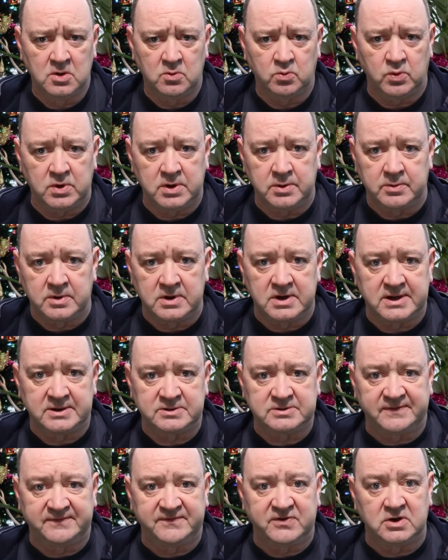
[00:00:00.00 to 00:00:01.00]
we were allowed
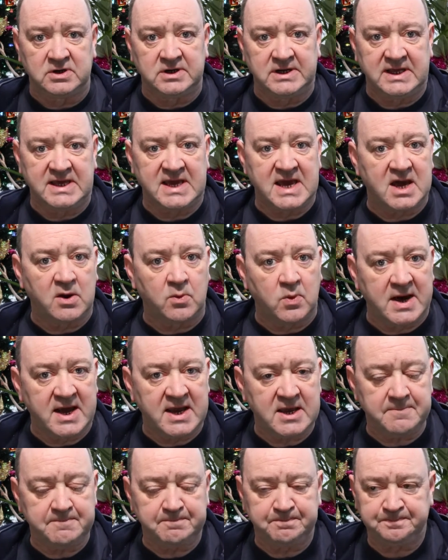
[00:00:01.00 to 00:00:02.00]
to finally get
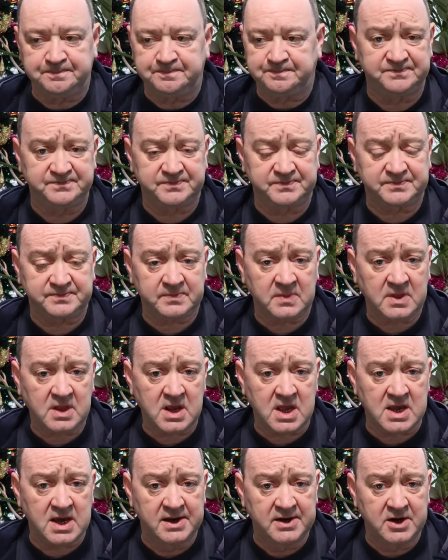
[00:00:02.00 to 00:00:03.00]
away.
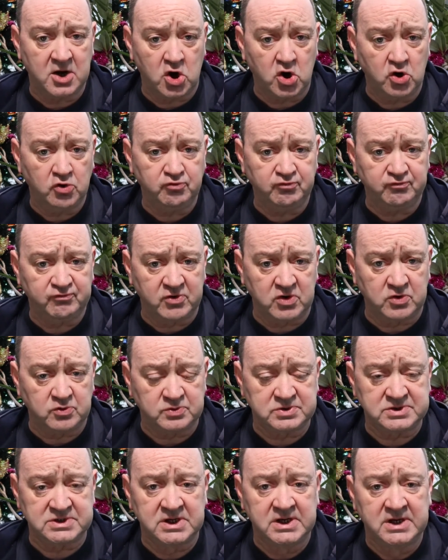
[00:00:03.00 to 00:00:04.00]
And en
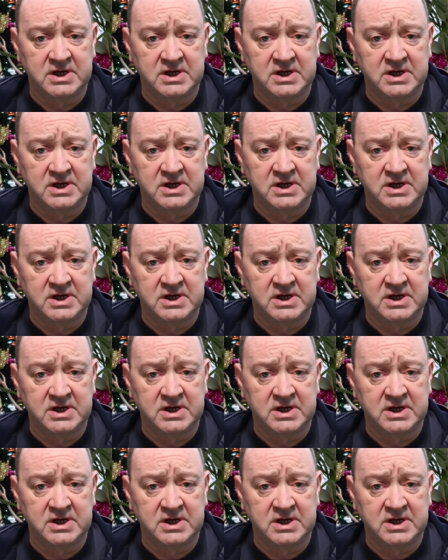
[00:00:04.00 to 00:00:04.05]
route,